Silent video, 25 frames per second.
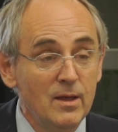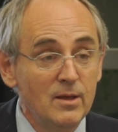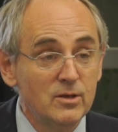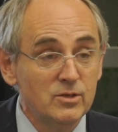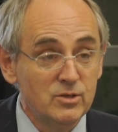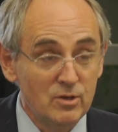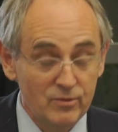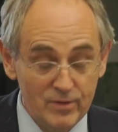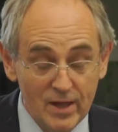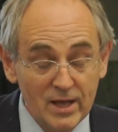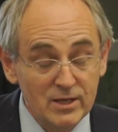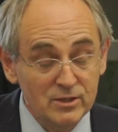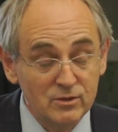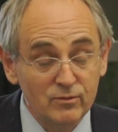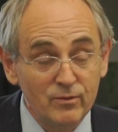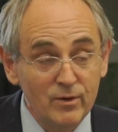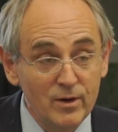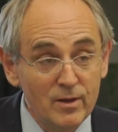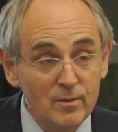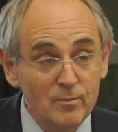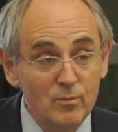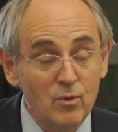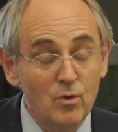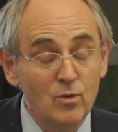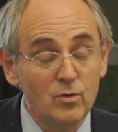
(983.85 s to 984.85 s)
So that's
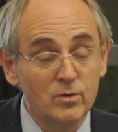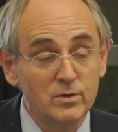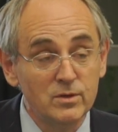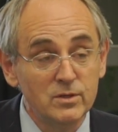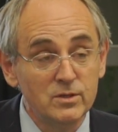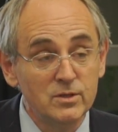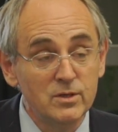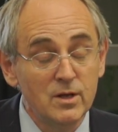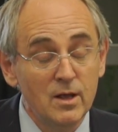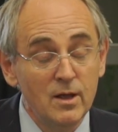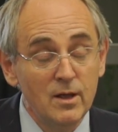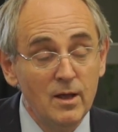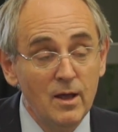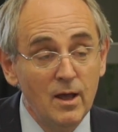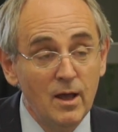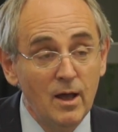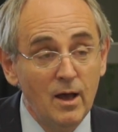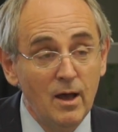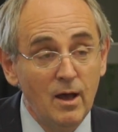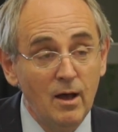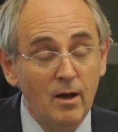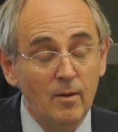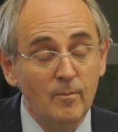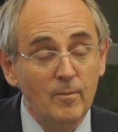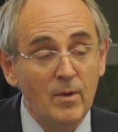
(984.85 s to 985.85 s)
very important.
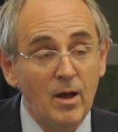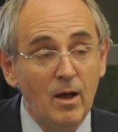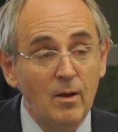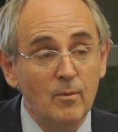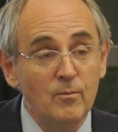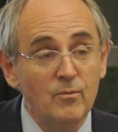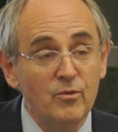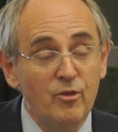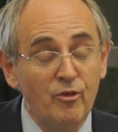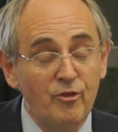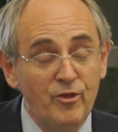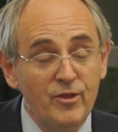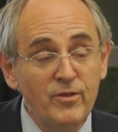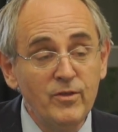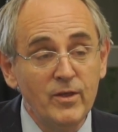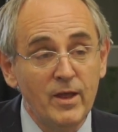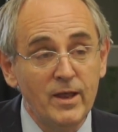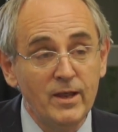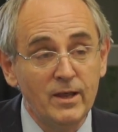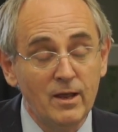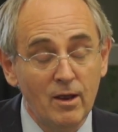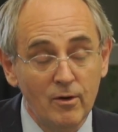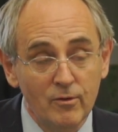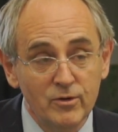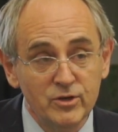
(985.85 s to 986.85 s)
The thing that
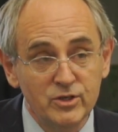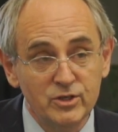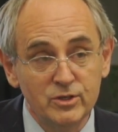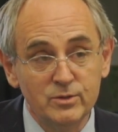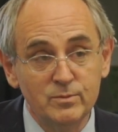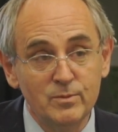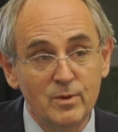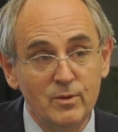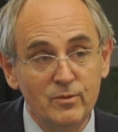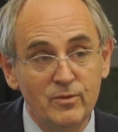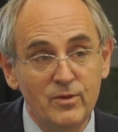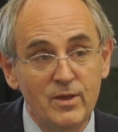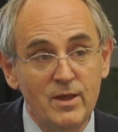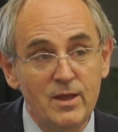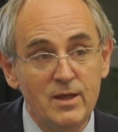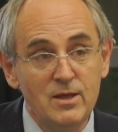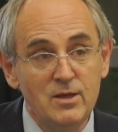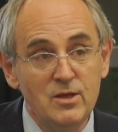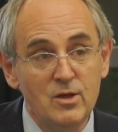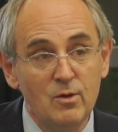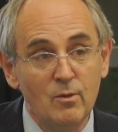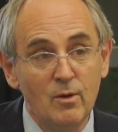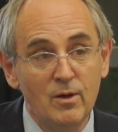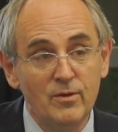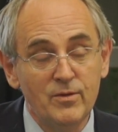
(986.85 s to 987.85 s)
encourages me with the
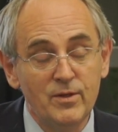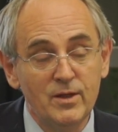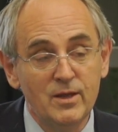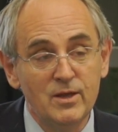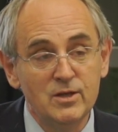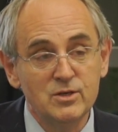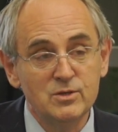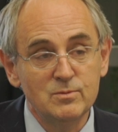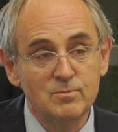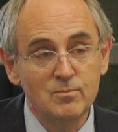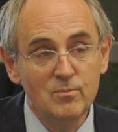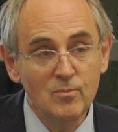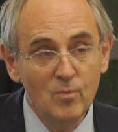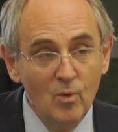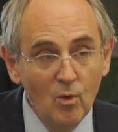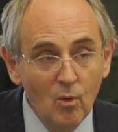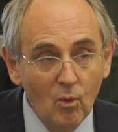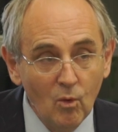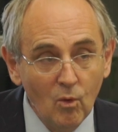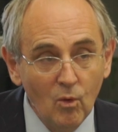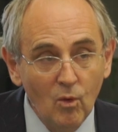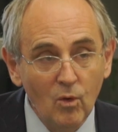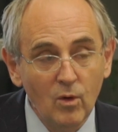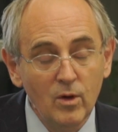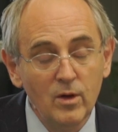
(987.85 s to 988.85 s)
EU, I think, is
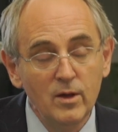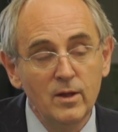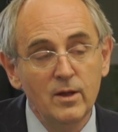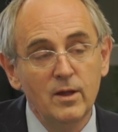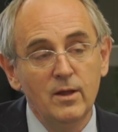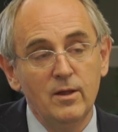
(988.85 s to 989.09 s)
more